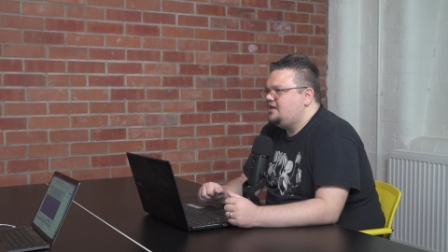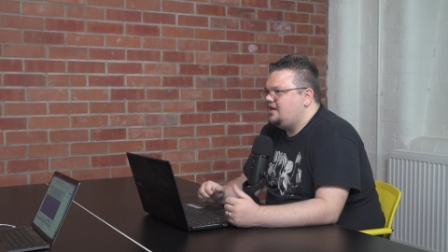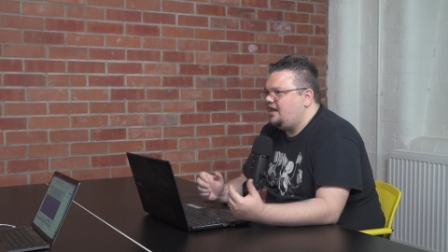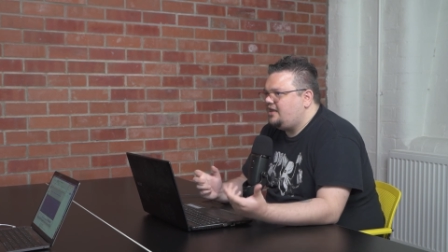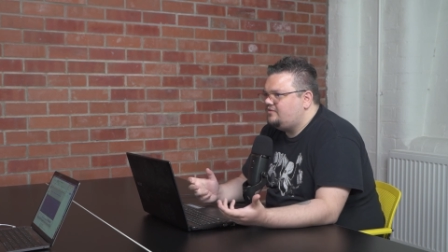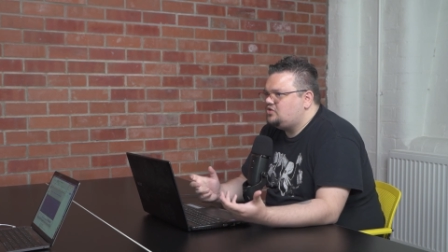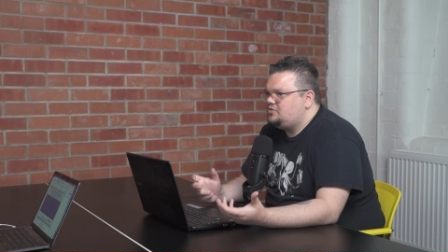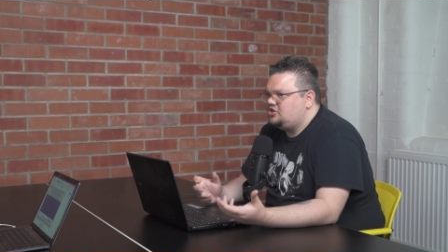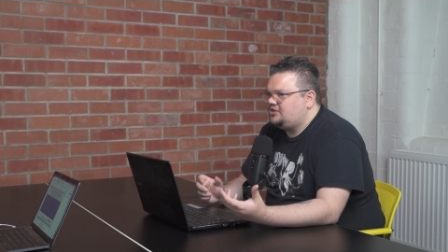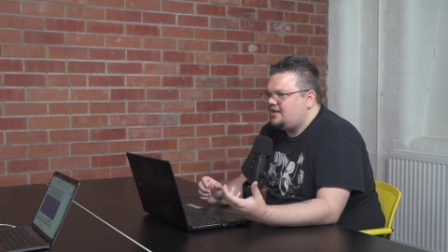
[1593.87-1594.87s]
And it gives
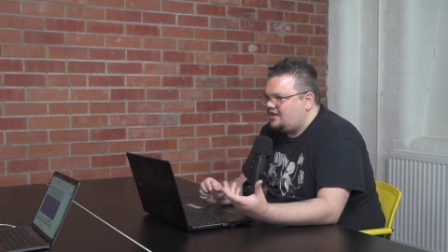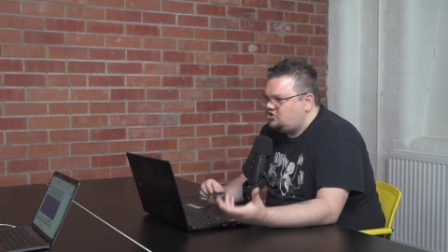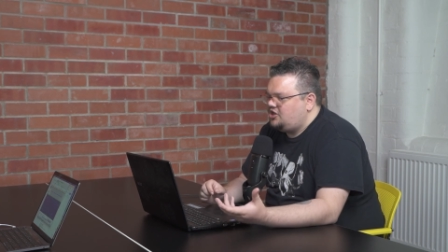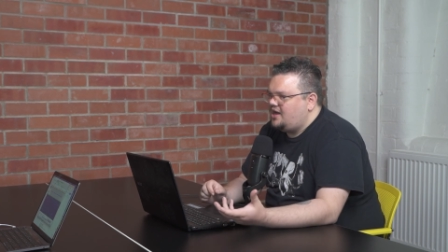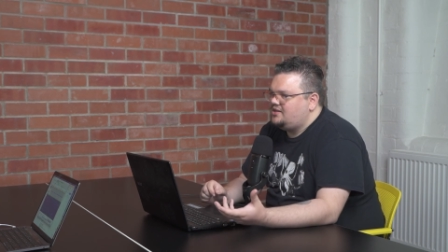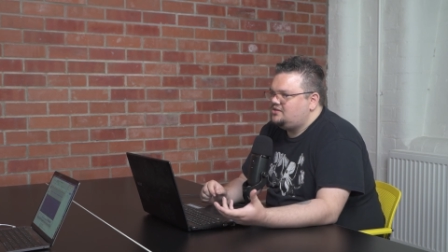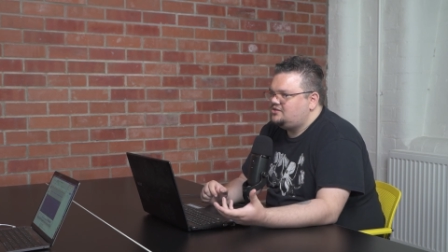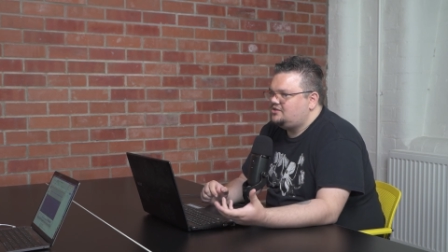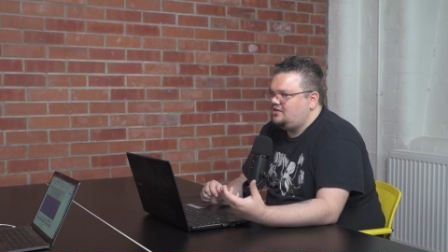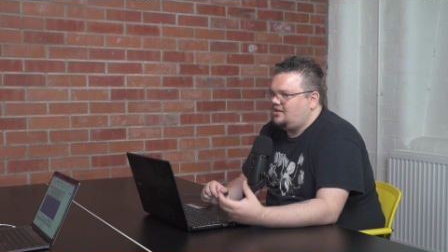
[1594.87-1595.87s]
them just that
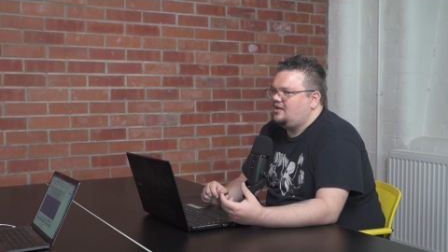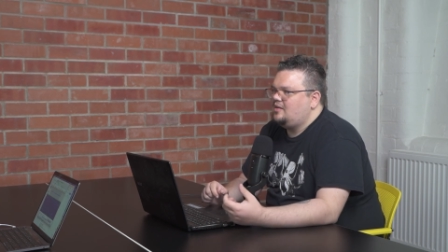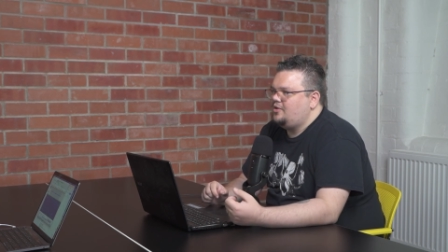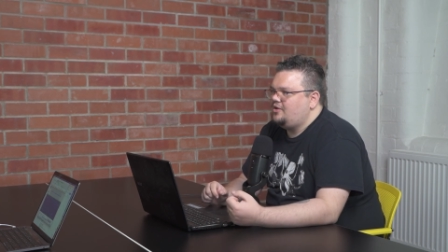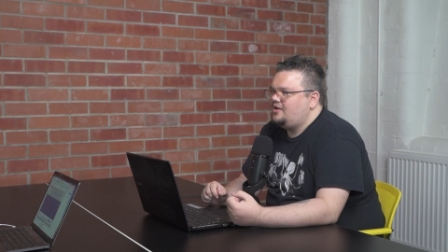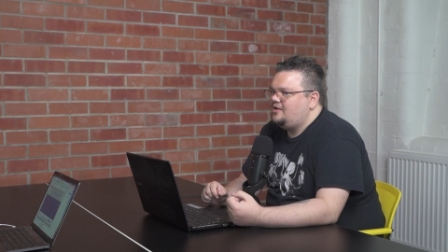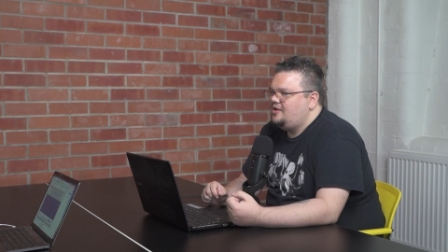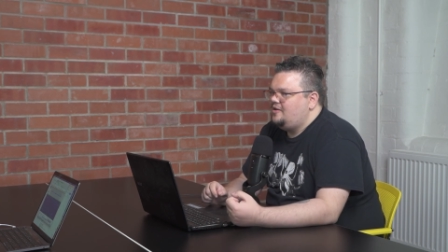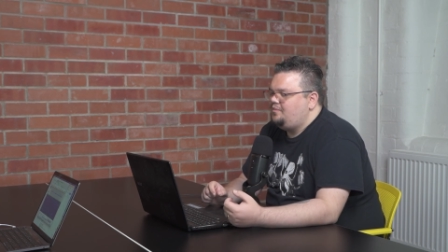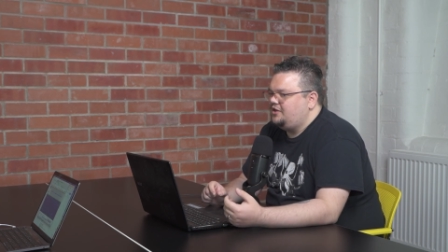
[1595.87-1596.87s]
chance to think about it,
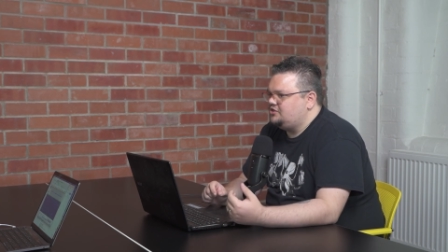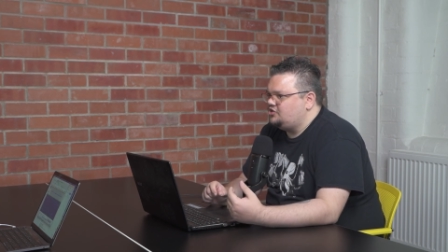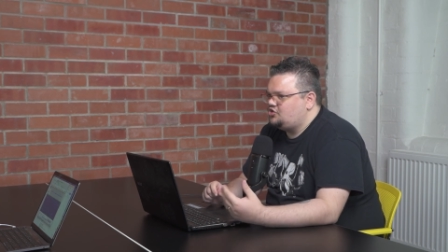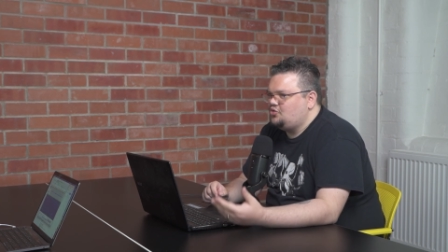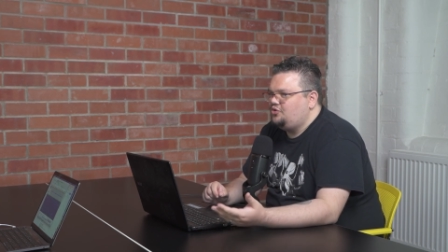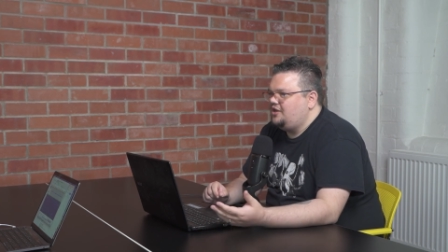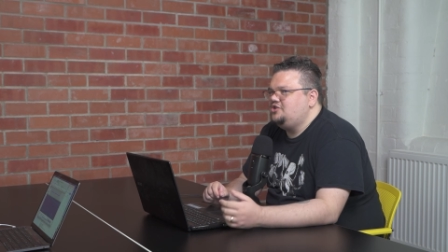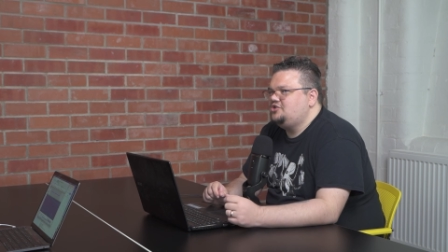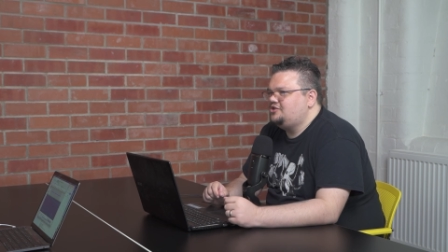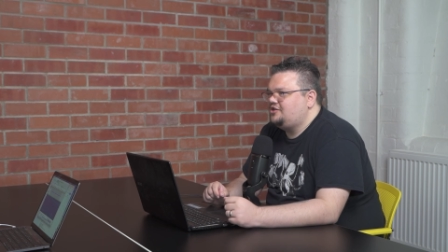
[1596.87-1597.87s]
because it's so
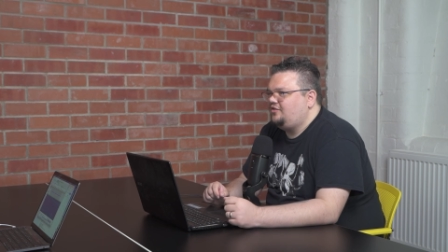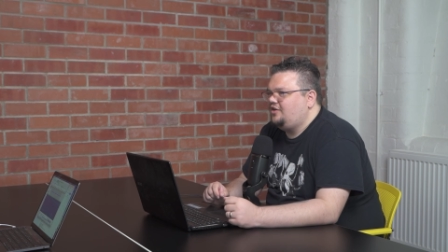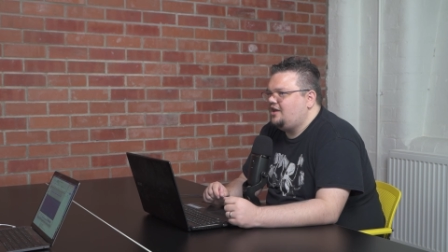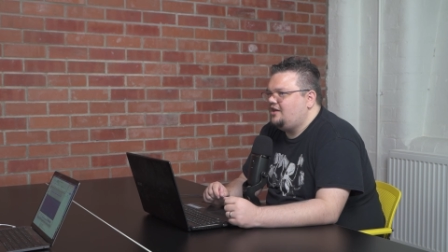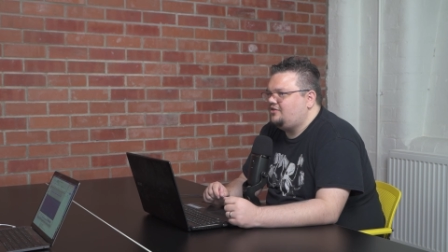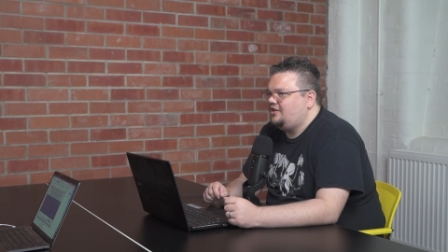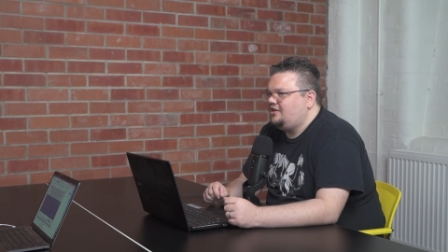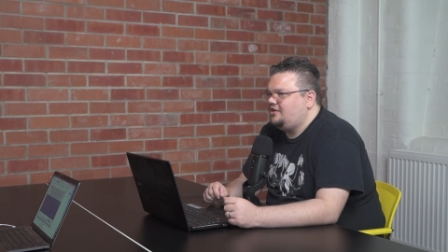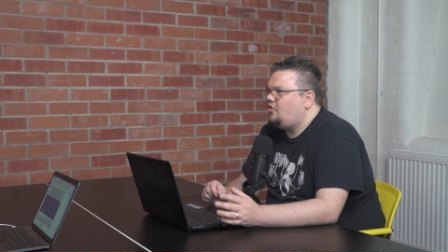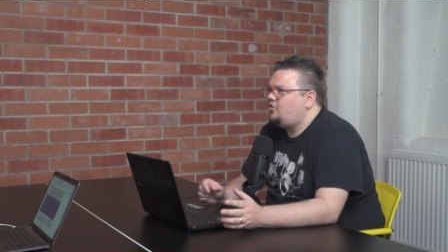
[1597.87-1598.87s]
dangerous if you're kind of
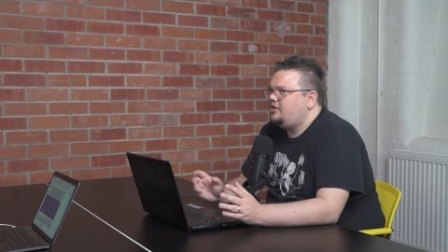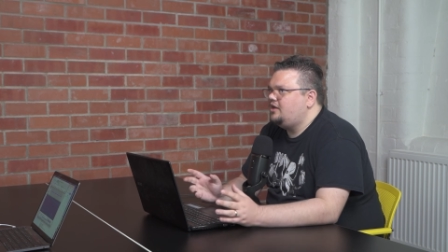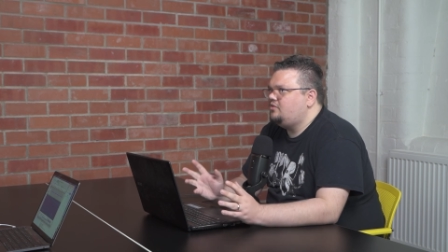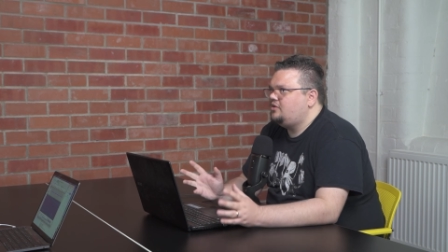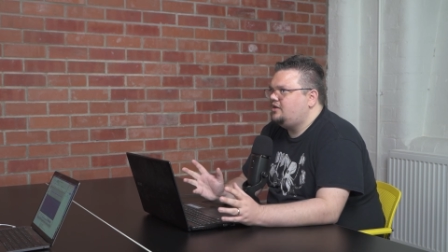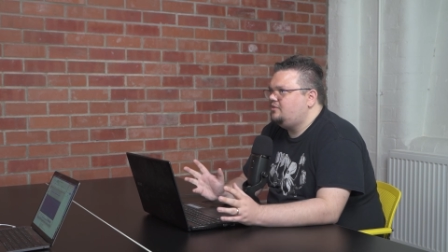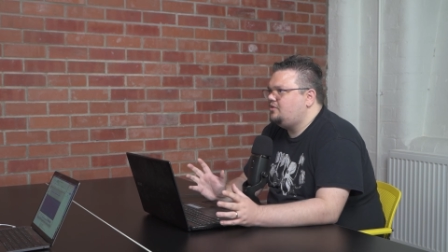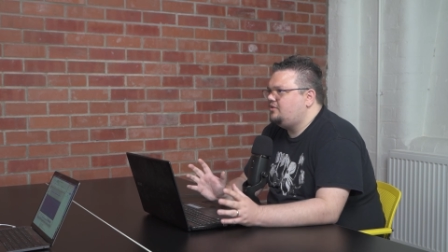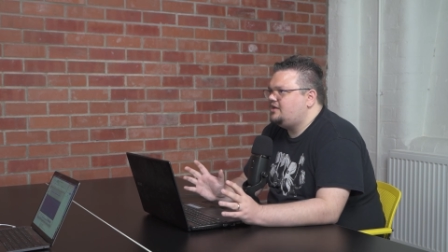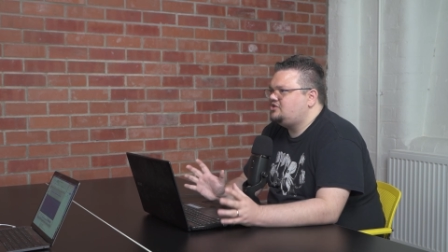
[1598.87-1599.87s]
thinking, oh yeah, okay,
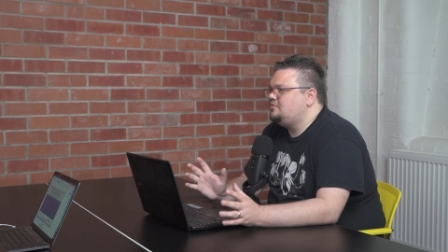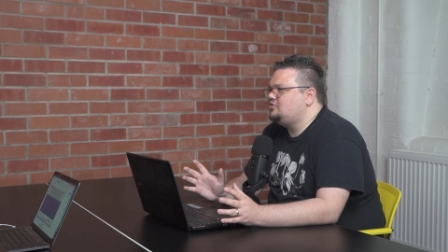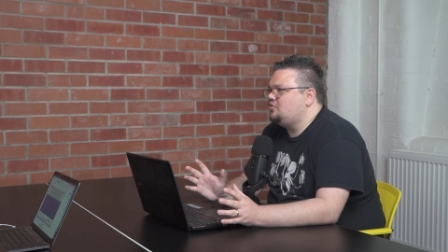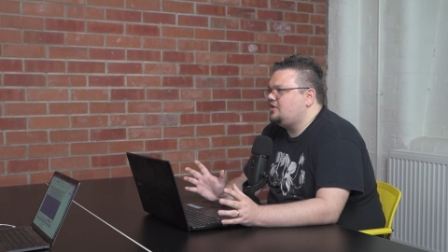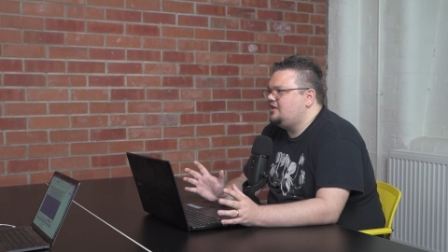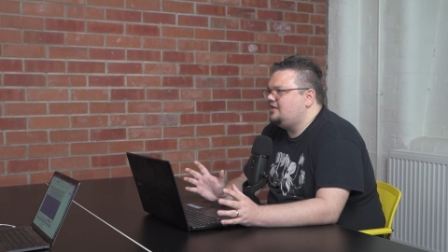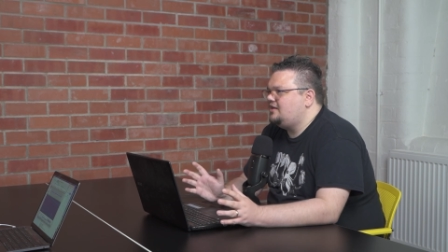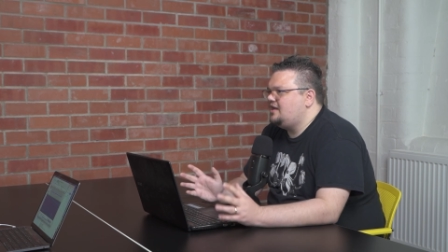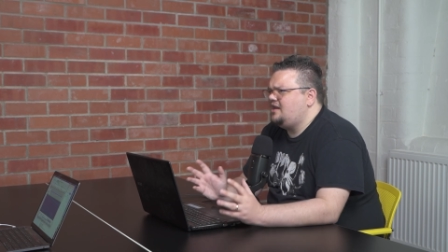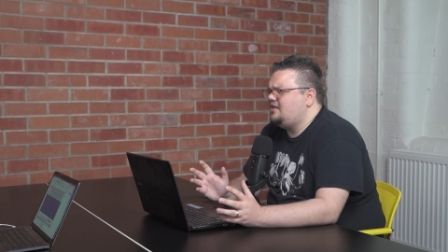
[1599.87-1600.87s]
well that seems okay
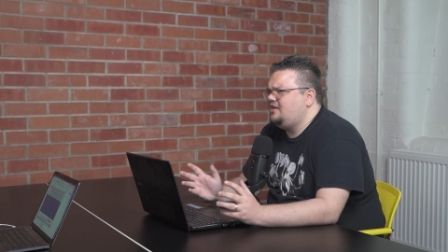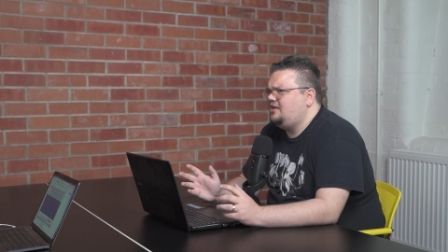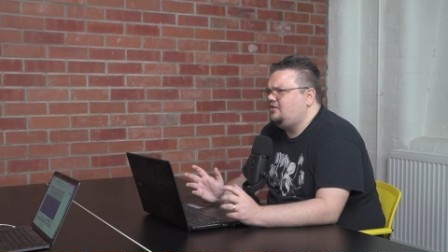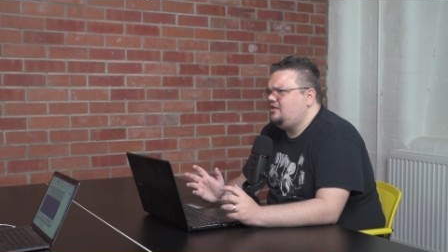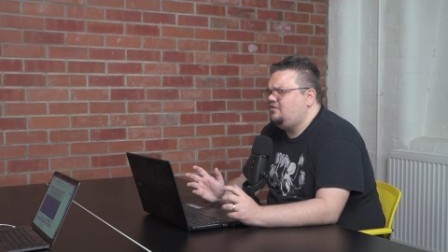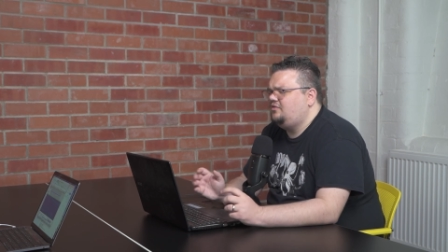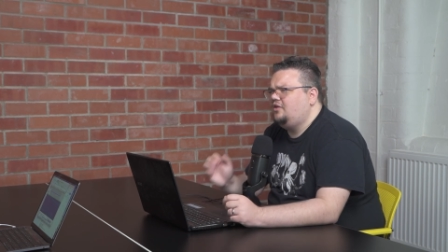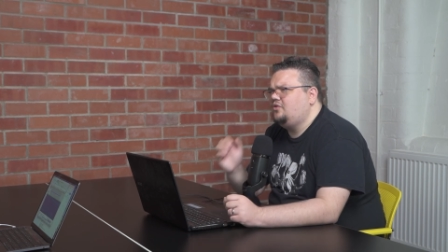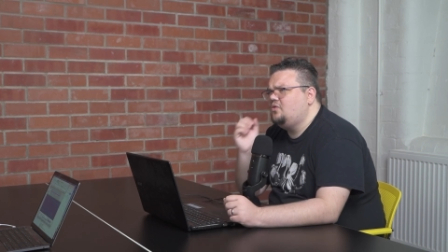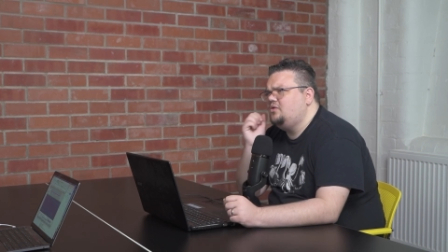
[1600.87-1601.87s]
then, and then they leave and
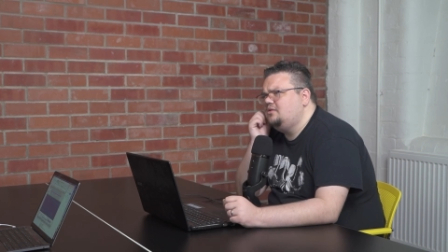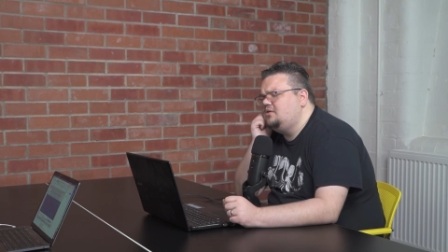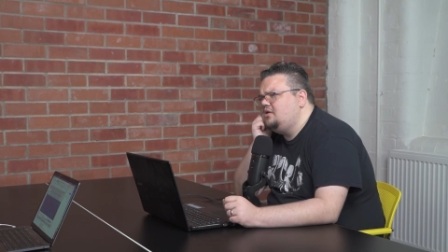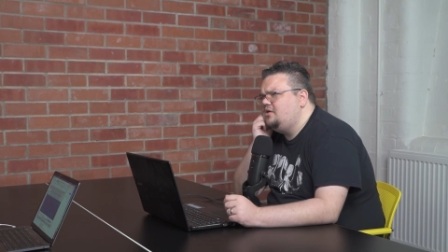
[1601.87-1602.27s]
they're going,